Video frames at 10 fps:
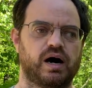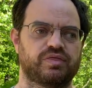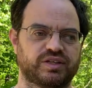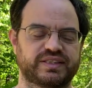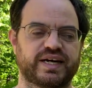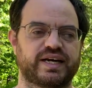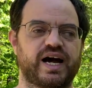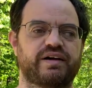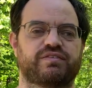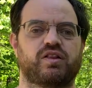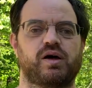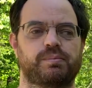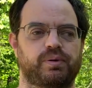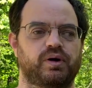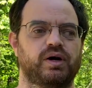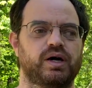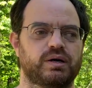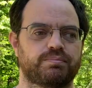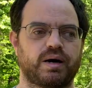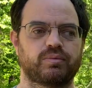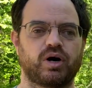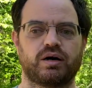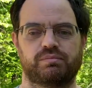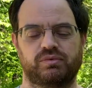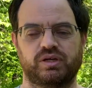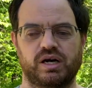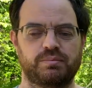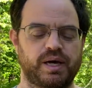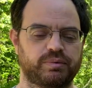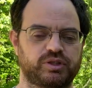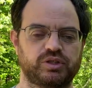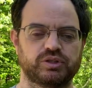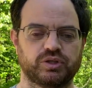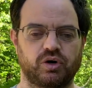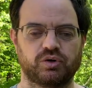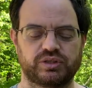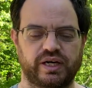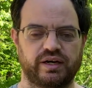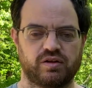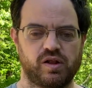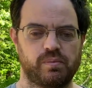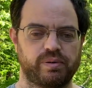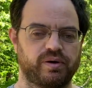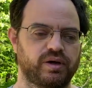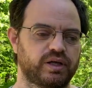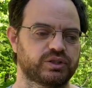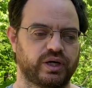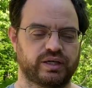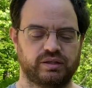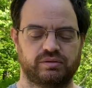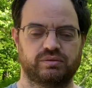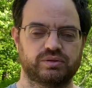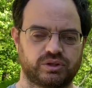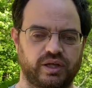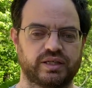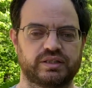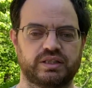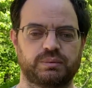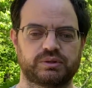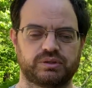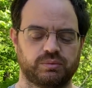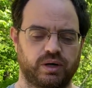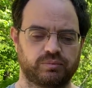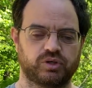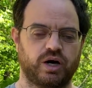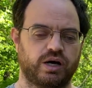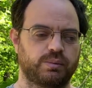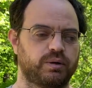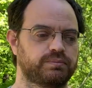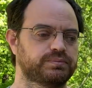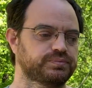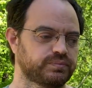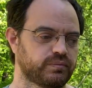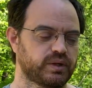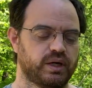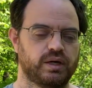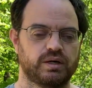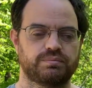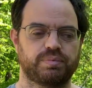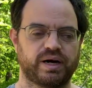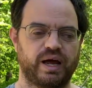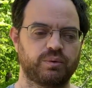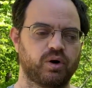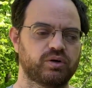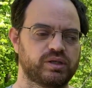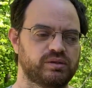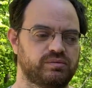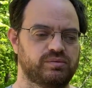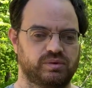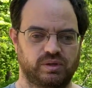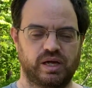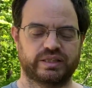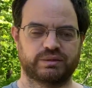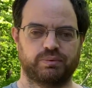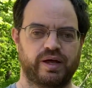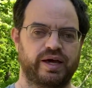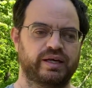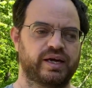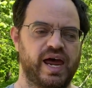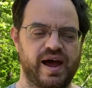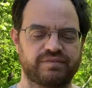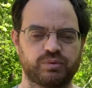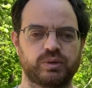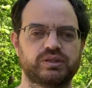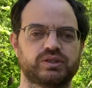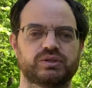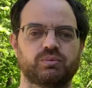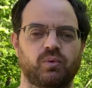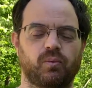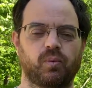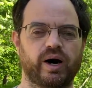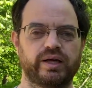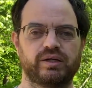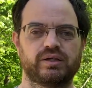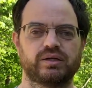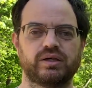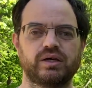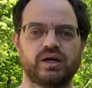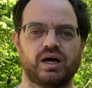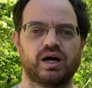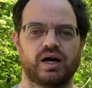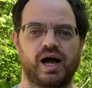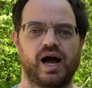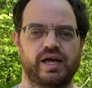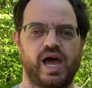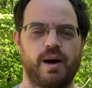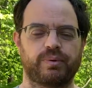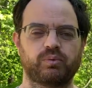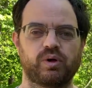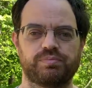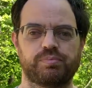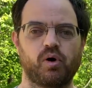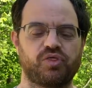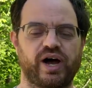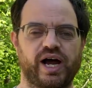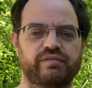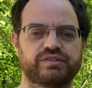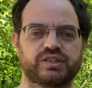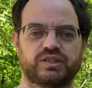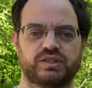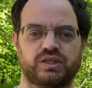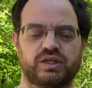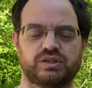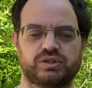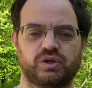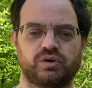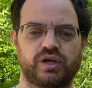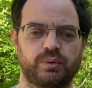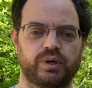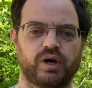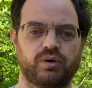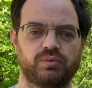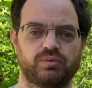the second hive clip, but I'm not going to be able to use the whole entire clip, so you can see what I'm talking about. But I will explain afterwards what happened with both hives. So here we go.